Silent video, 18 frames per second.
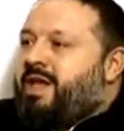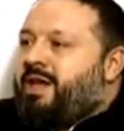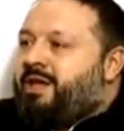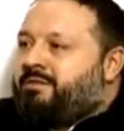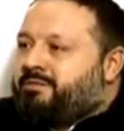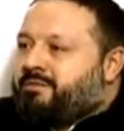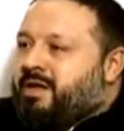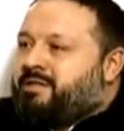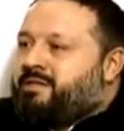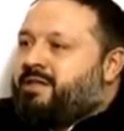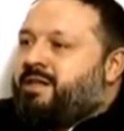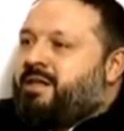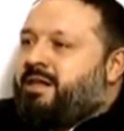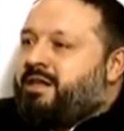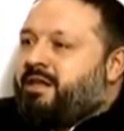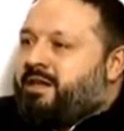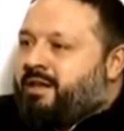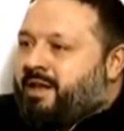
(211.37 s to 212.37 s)

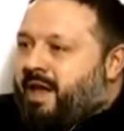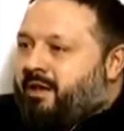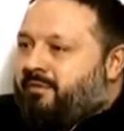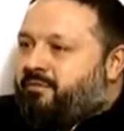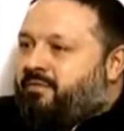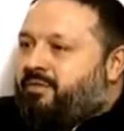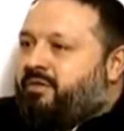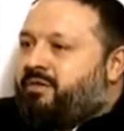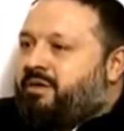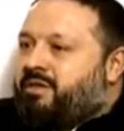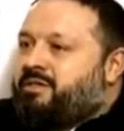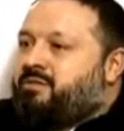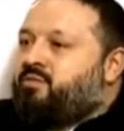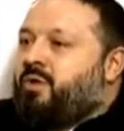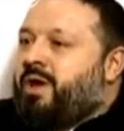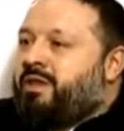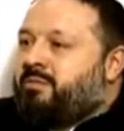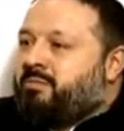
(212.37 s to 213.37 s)
Interestingly enough, there
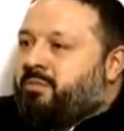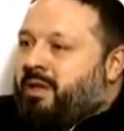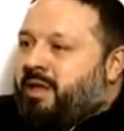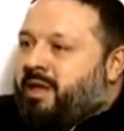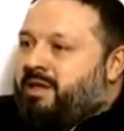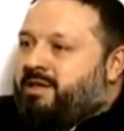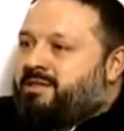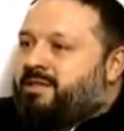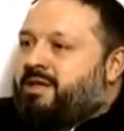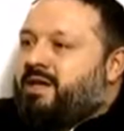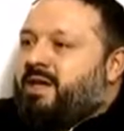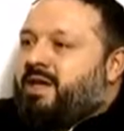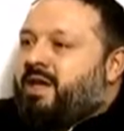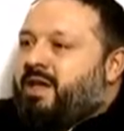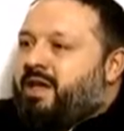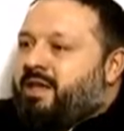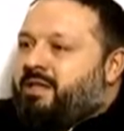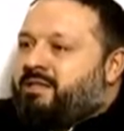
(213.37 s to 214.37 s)
is one place
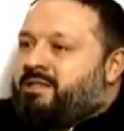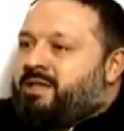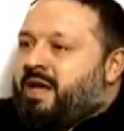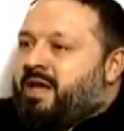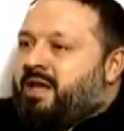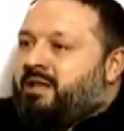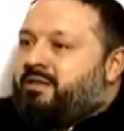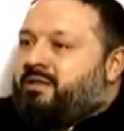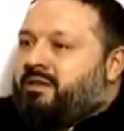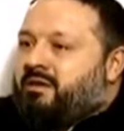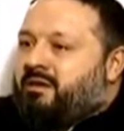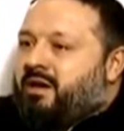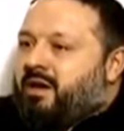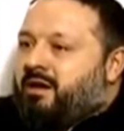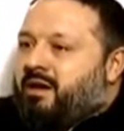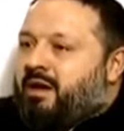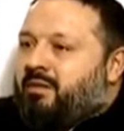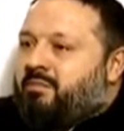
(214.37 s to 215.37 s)
inside the
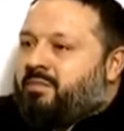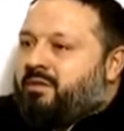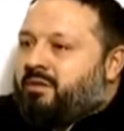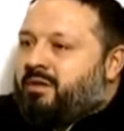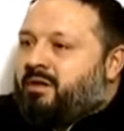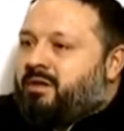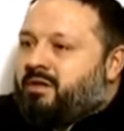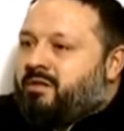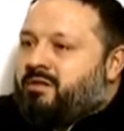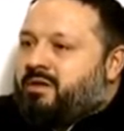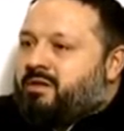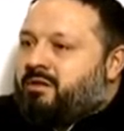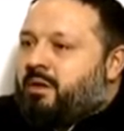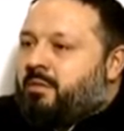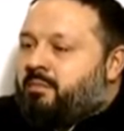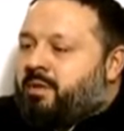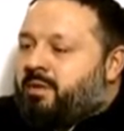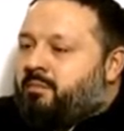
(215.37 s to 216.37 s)
Haram, the
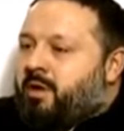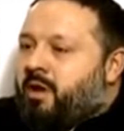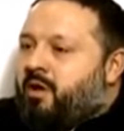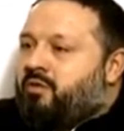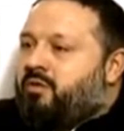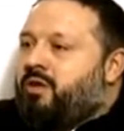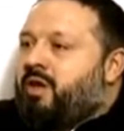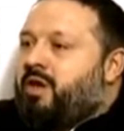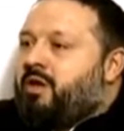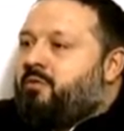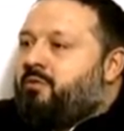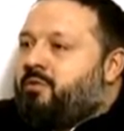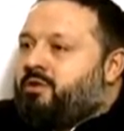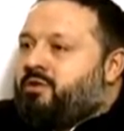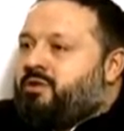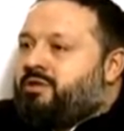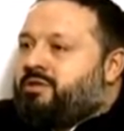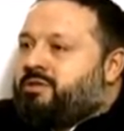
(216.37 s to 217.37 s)
Temple Mount,
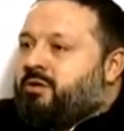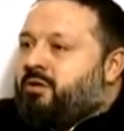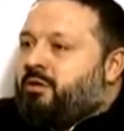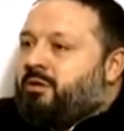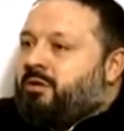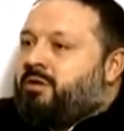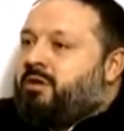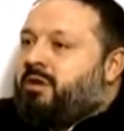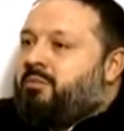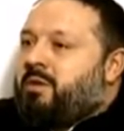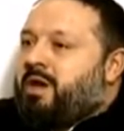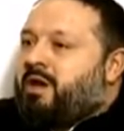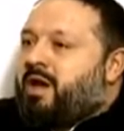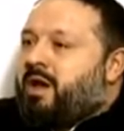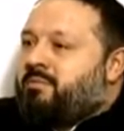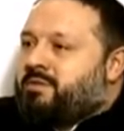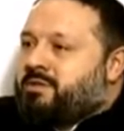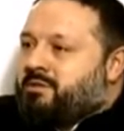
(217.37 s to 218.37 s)
which is called
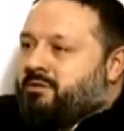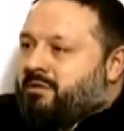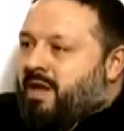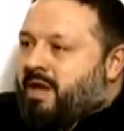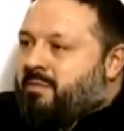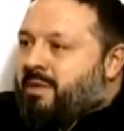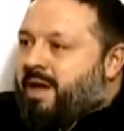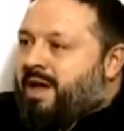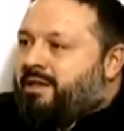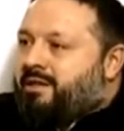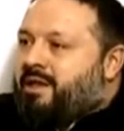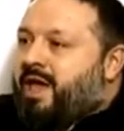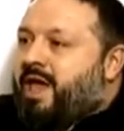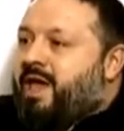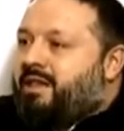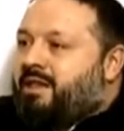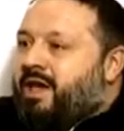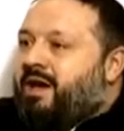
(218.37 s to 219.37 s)
Maqam Sulaiman.
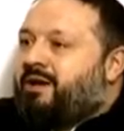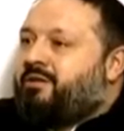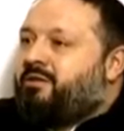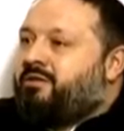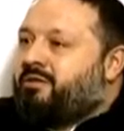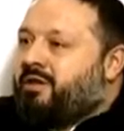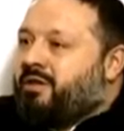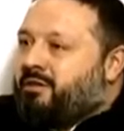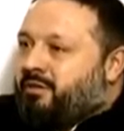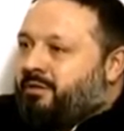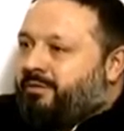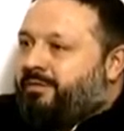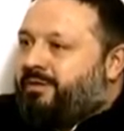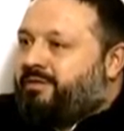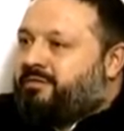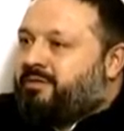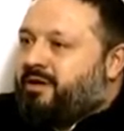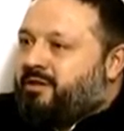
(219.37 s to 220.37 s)
And according to
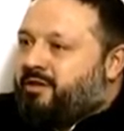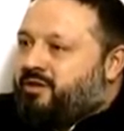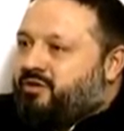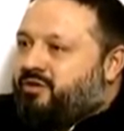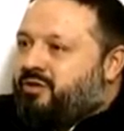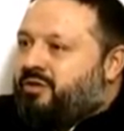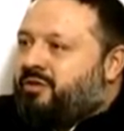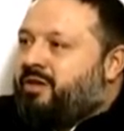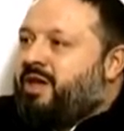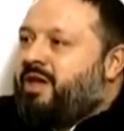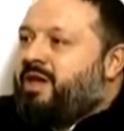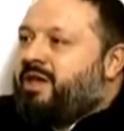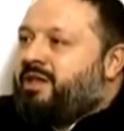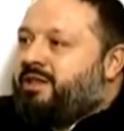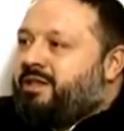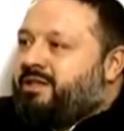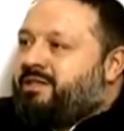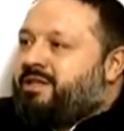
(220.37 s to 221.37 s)
the tradition,
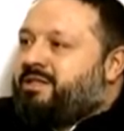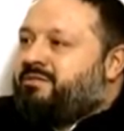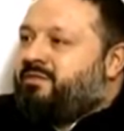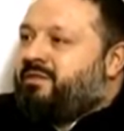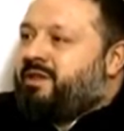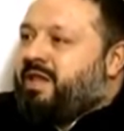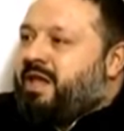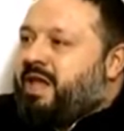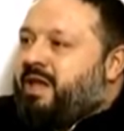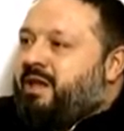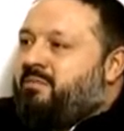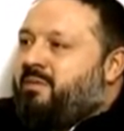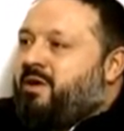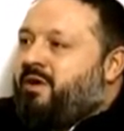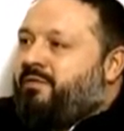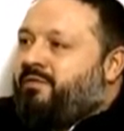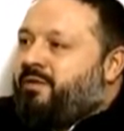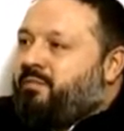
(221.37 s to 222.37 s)
this is the
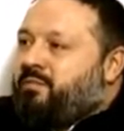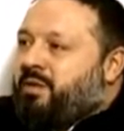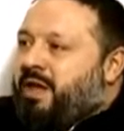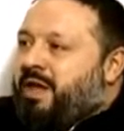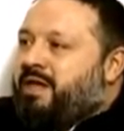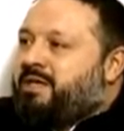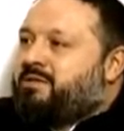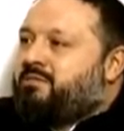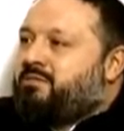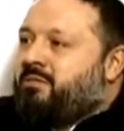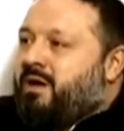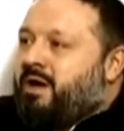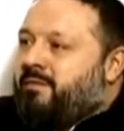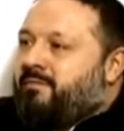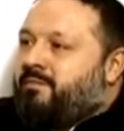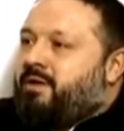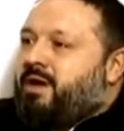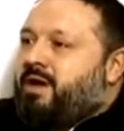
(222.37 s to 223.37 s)
name of the place
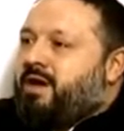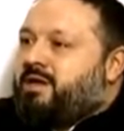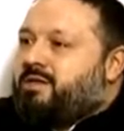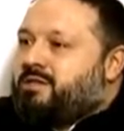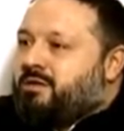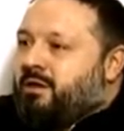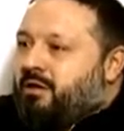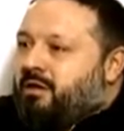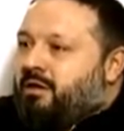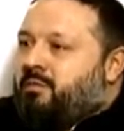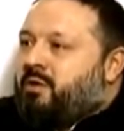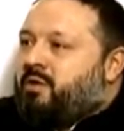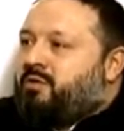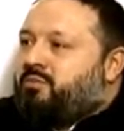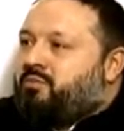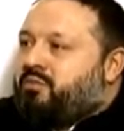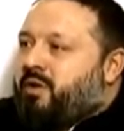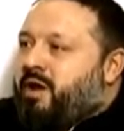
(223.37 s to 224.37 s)
where
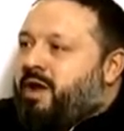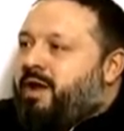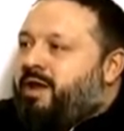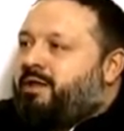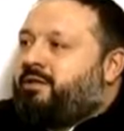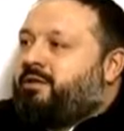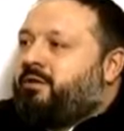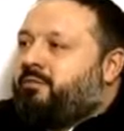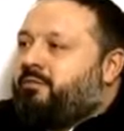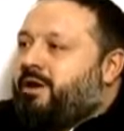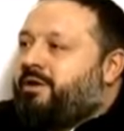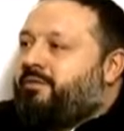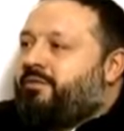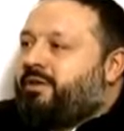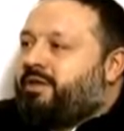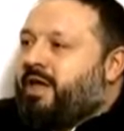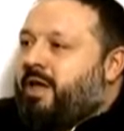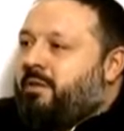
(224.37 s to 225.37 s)
Solomon prayed
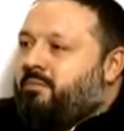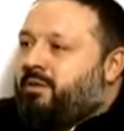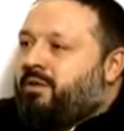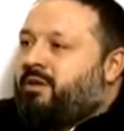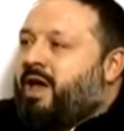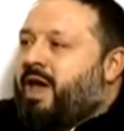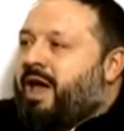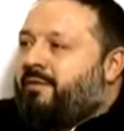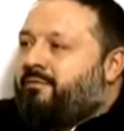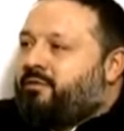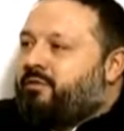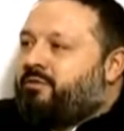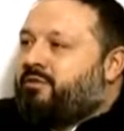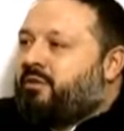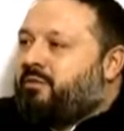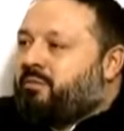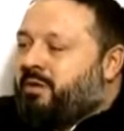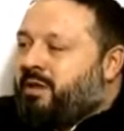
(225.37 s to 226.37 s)
toward the temple
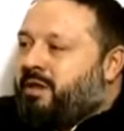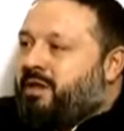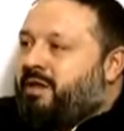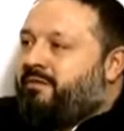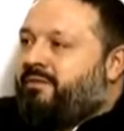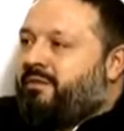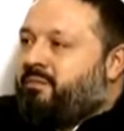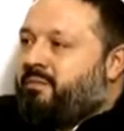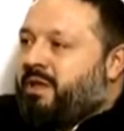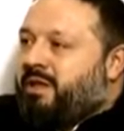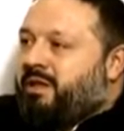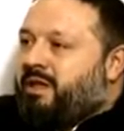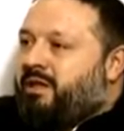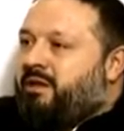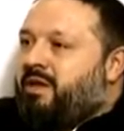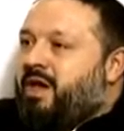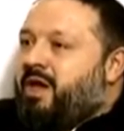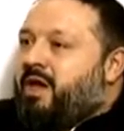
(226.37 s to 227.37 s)
after completing the
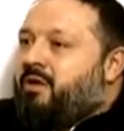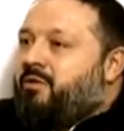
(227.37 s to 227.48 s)
building.